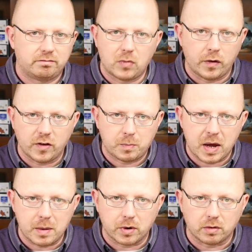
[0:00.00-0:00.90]
on this
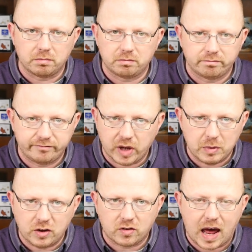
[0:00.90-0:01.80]
paper. I
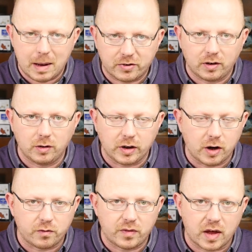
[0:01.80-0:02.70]
mean, just absolutely
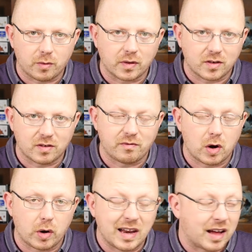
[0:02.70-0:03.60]
no feathering. This is a
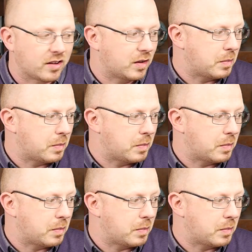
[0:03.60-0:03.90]
very nicely